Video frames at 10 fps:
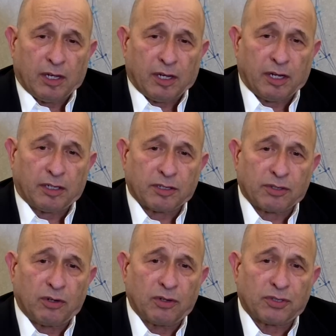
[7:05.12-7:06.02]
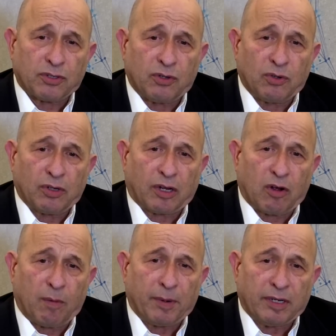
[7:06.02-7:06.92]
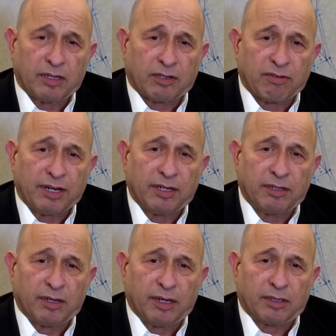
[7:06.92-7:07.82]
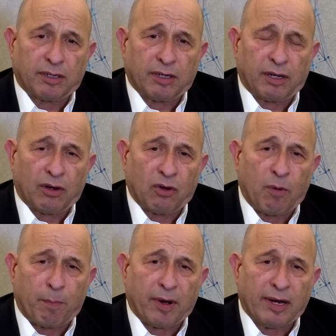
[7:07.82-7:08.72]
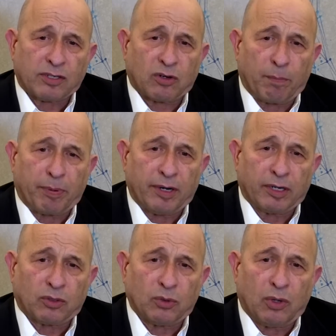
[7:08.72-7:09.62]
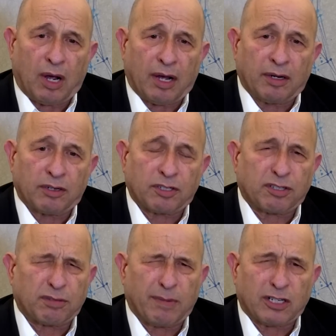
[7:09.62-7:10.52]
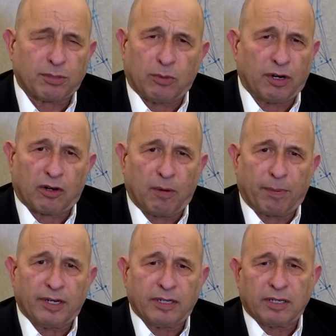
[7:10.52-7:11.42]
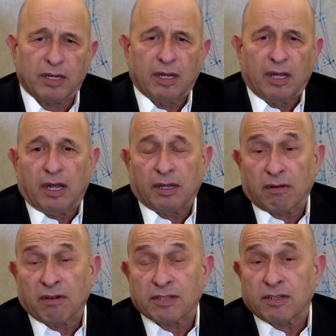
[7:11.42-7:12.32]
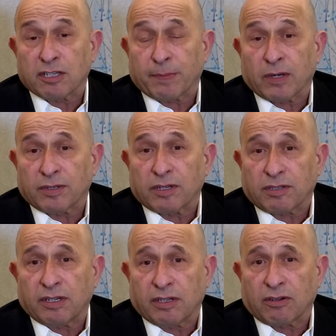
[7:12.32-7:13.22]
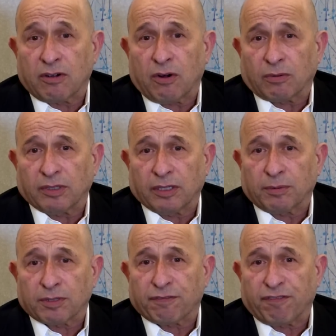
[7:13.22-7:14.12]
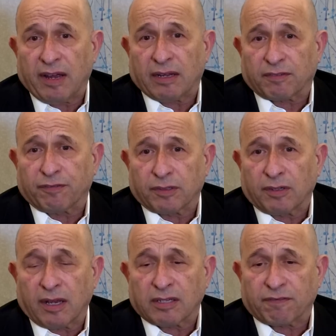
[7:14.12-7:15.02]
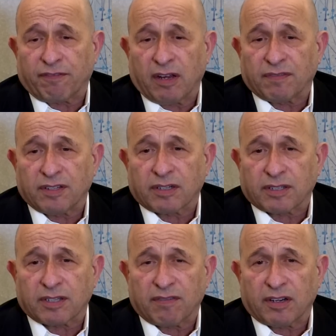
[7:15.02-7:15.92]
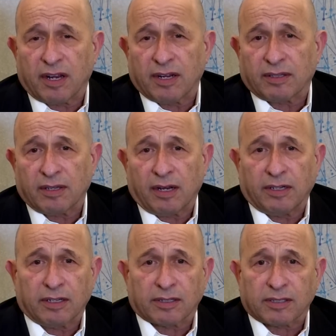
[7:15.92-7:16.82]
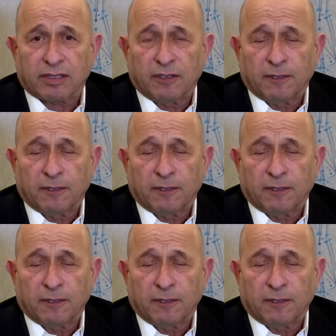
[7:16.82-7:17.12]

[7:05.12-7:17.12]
It is also a company that traded at a low price comparing to other much smaller companies. And the reason is because it didn't grow. It was flat for the last 5, 6, 7, 8, 9 years.